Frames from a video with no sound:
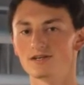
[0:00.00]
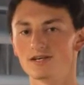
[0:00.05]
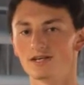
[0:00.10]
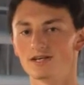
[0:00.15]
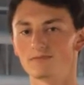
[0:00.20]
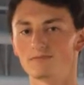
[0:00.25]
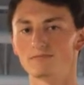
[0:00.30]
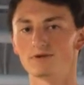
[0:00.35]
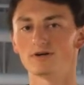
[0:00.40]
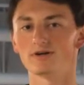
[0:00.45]

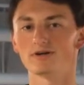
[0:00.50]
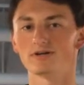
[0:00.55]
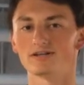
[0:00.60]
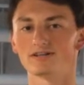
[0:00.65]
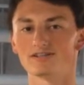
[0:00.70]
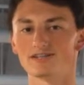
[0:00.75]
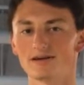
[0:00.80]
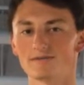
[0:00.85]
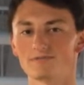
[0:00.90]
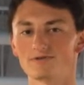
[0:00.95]
It can burn
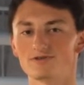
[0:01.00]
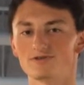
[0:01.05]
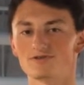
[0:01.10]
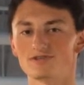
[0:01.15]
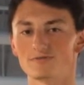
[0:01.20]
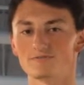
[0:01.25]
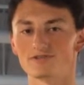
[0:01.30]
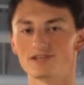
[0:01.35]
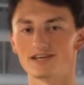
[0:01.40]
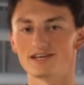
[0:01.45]
at
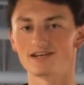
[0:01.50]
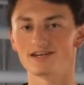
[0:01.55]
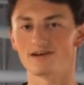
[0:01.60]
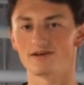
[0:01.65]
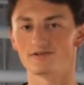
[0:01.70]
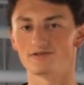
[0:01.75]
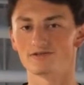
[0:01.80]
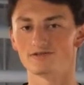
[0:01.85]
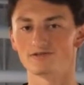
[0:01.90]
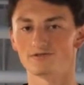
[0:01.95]
temperatures up to
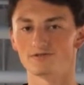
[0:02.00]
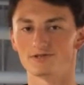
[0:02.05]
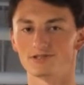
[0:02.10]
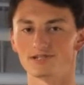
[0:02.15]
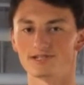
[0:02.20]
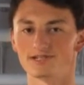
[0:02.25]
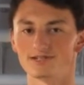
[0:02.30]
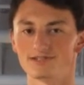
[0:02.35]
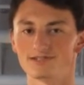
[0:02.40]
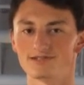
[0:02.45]
800 degrees.